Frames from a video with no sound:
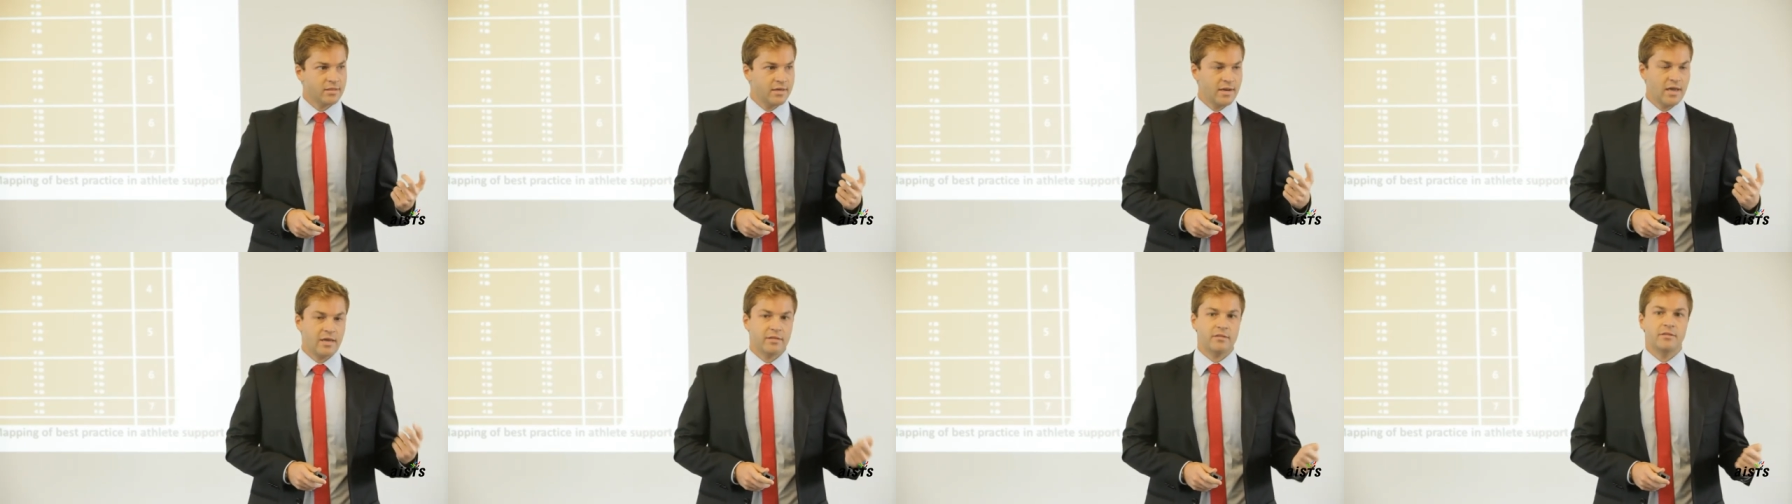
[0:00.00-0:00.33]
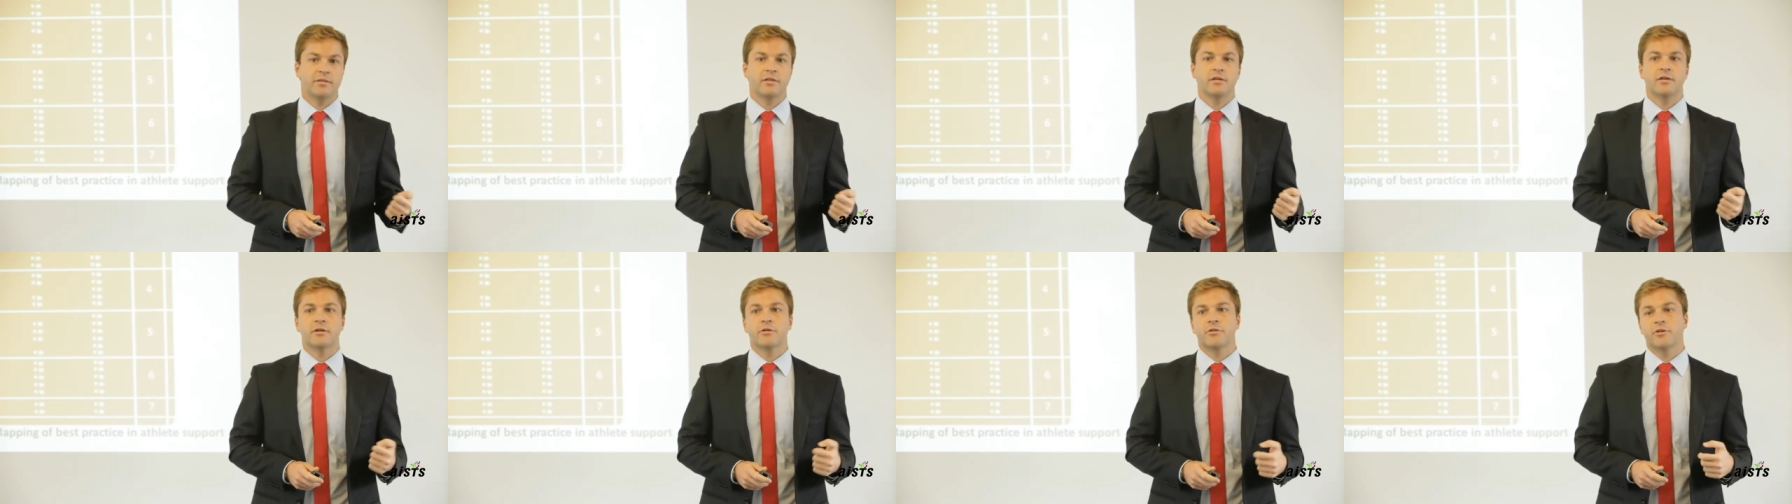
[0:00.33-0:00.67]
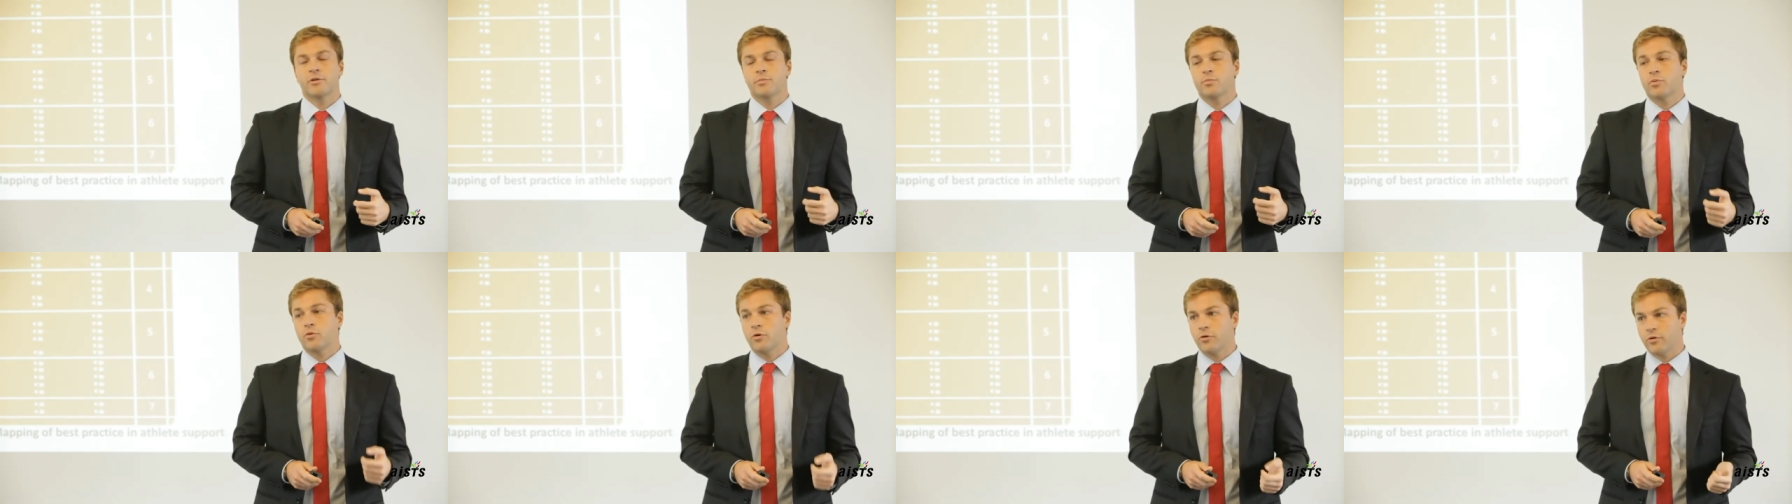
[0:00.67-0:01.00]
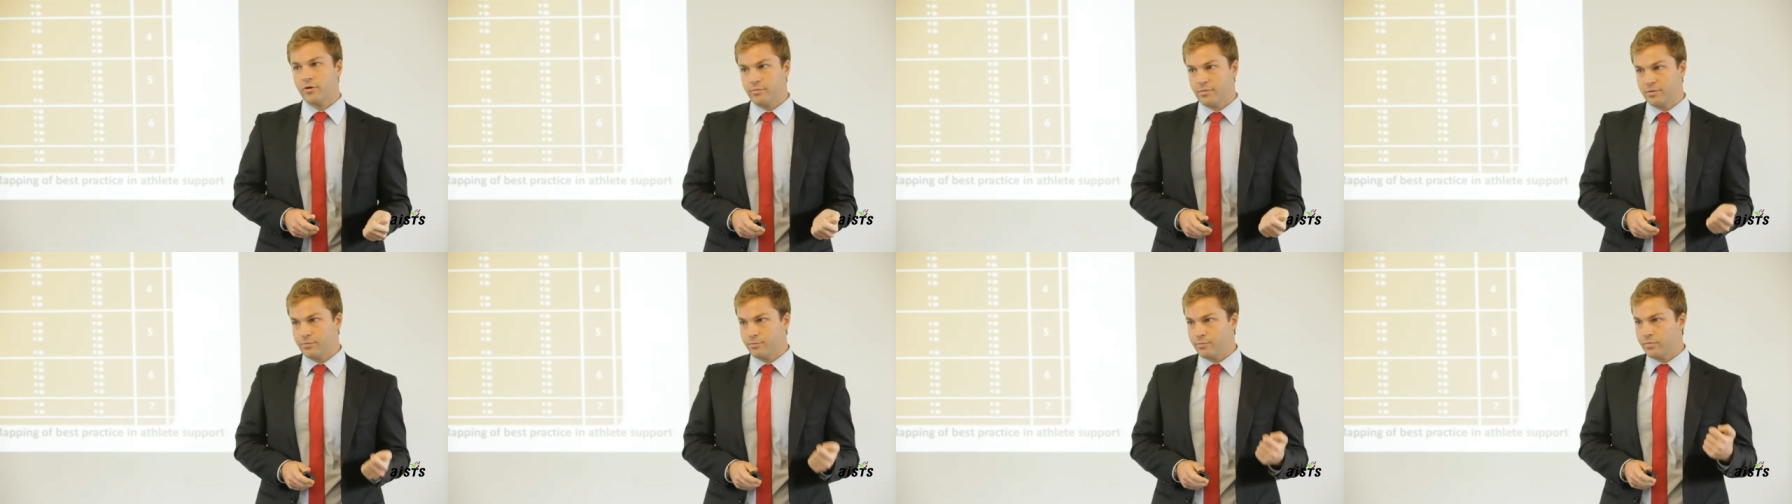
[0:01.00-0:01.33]
an athlete career
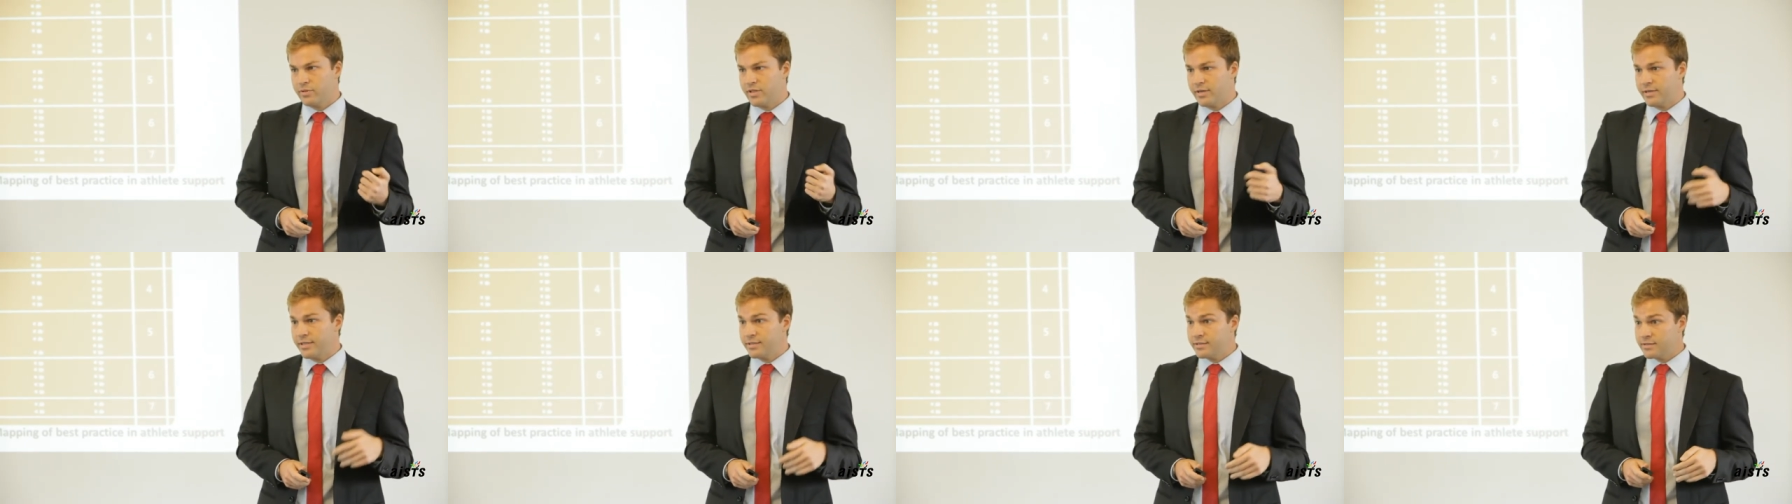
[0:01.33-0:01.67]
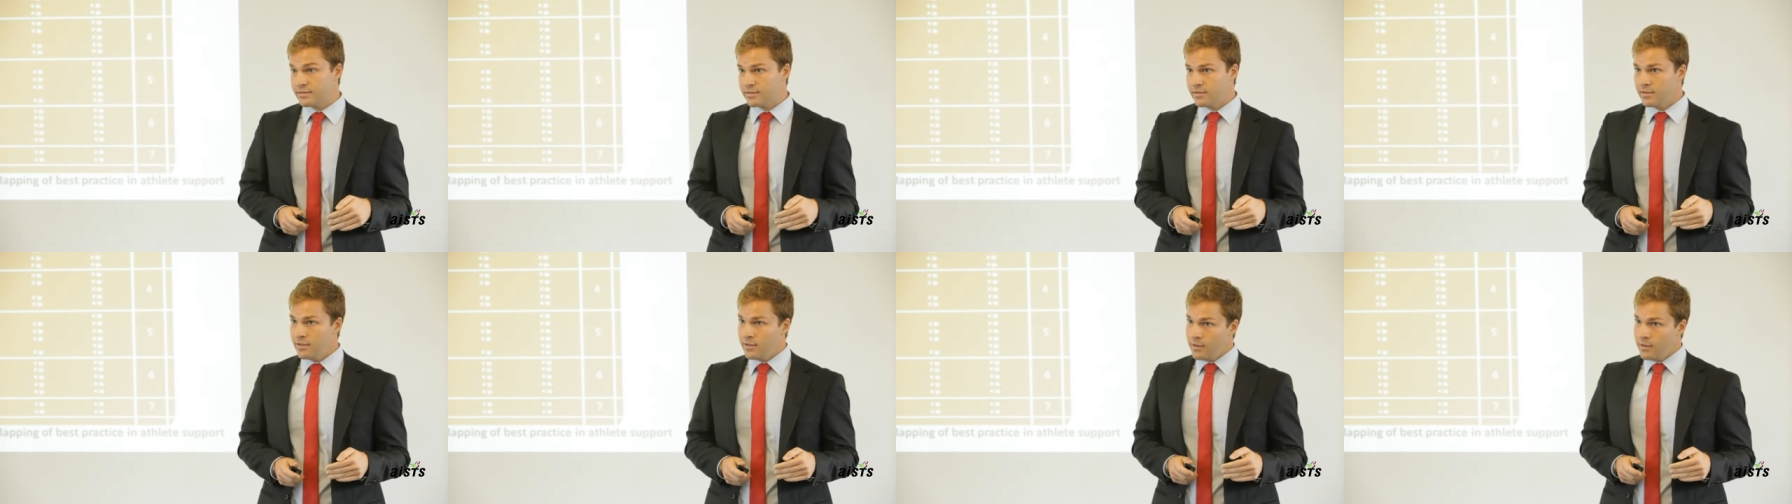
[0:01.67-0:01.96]
program in place,